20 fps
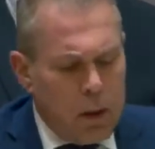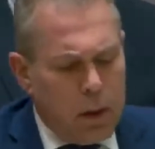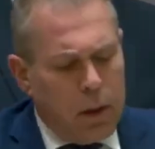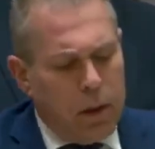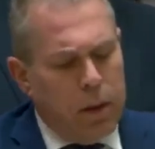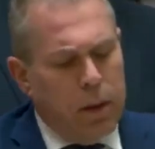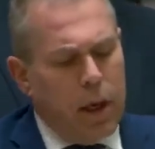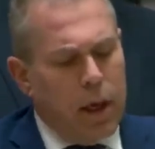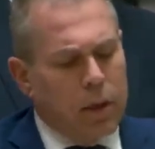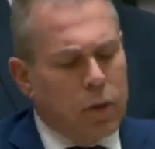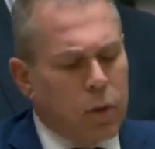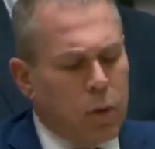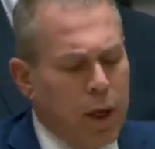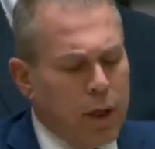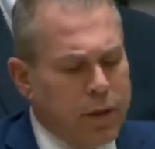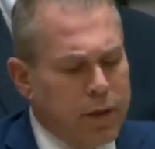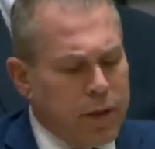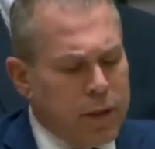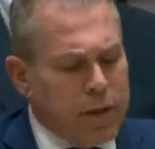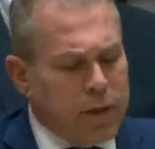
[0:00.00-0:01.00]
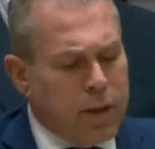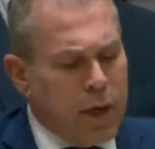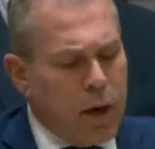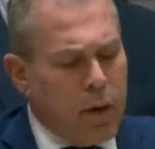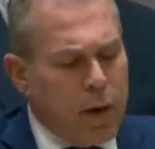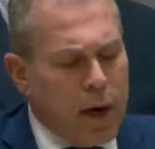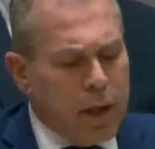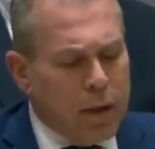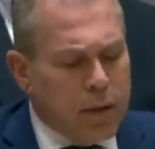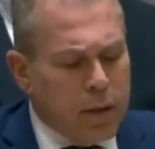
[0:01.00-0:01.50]
Yet, while this
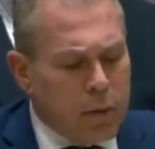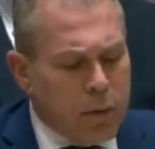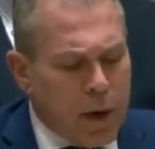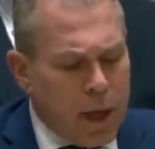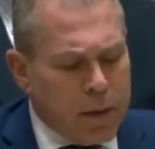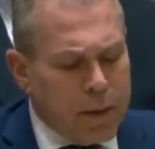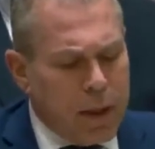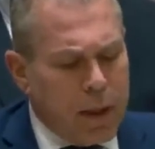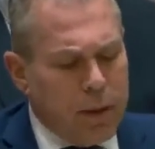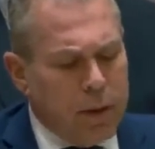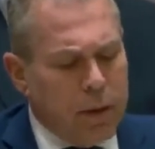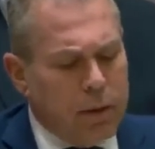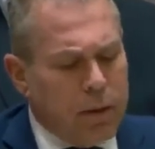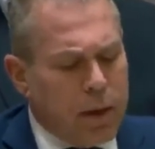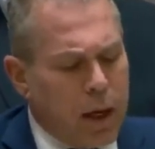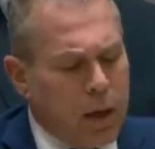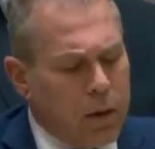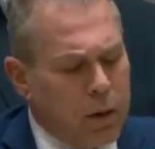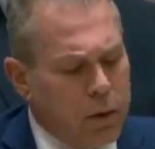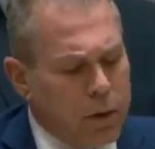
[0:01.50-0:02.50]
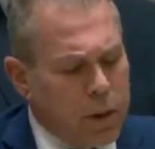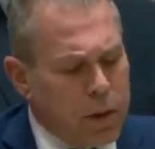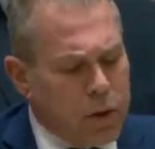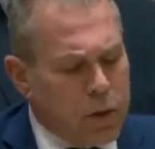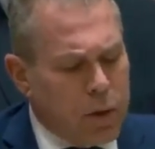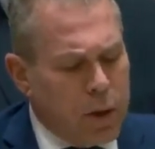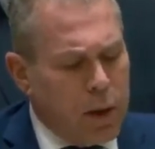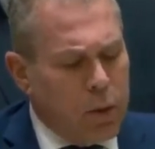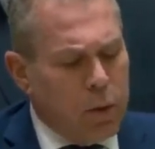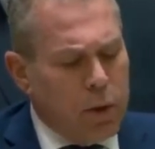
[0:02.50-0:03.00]
direct Iranian attack on
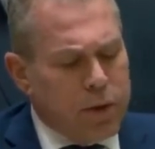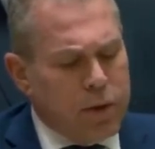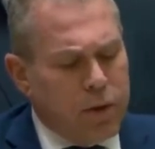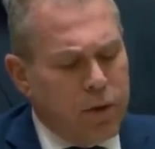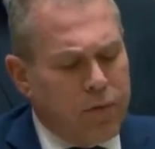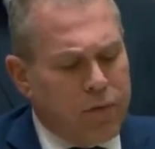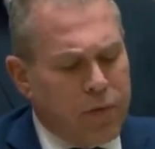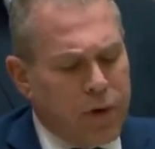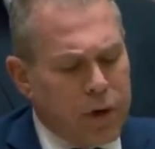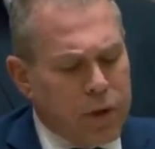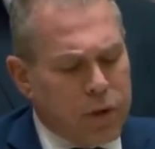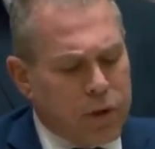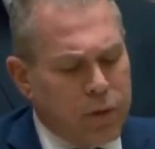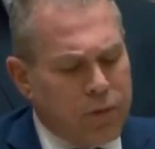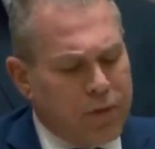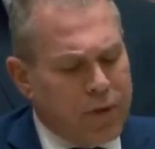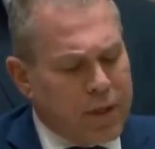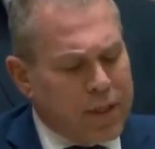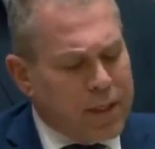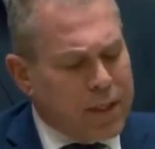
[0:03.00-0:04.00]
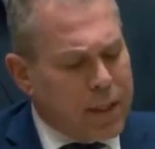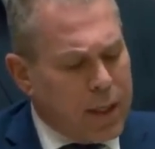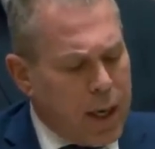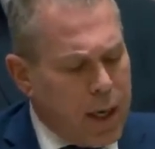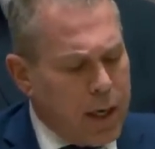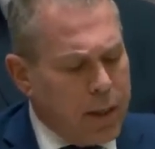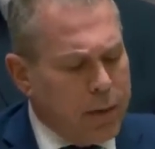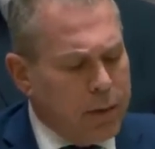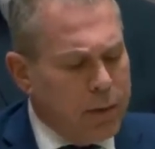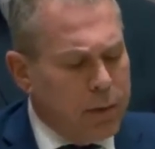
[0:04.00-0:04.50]
Israel was the first of its
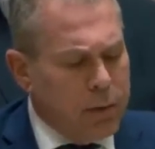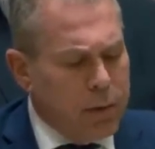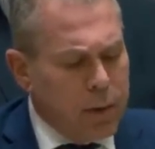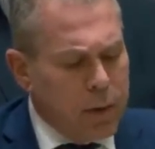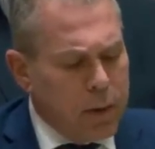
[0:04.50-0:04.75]
kind,